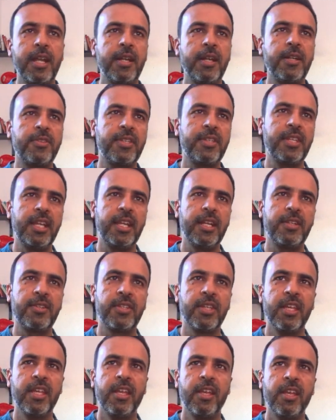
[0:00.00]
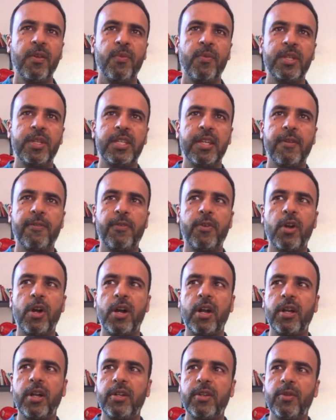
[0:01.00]
red states which have
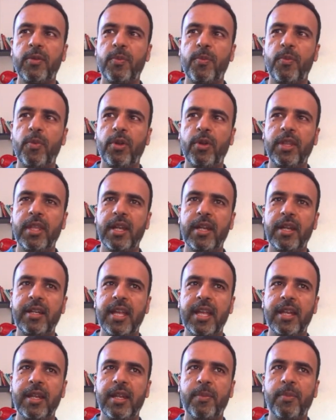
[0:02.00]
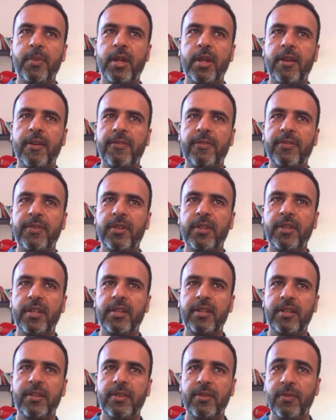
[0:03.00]
got more than 10 number of
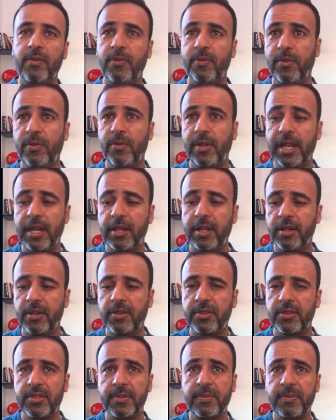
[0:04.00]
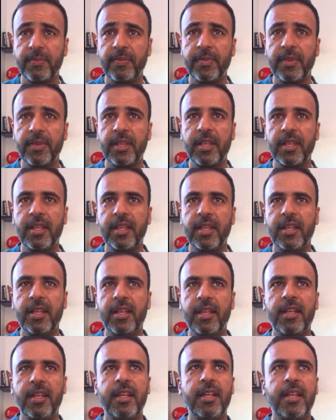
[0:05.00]
letters.
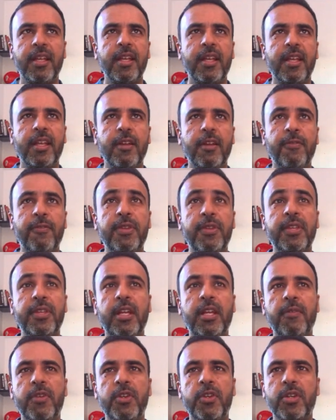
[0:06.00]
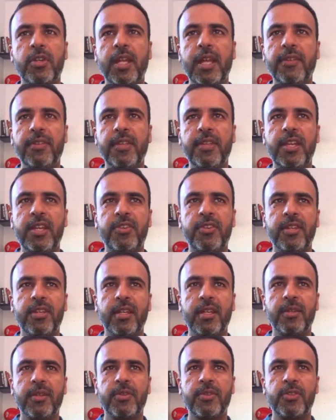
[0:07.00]
Physical visualization.
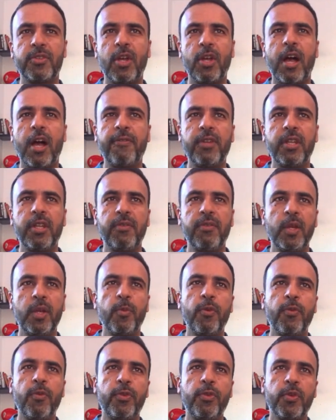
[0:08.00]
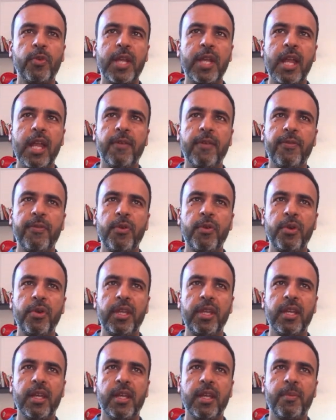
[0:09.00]
So after we moved to
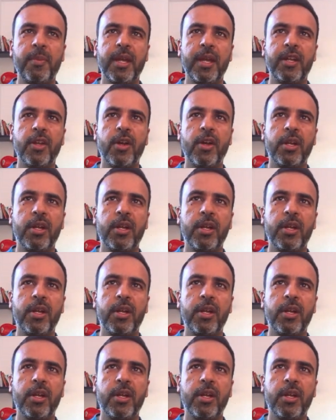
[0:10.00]
California, my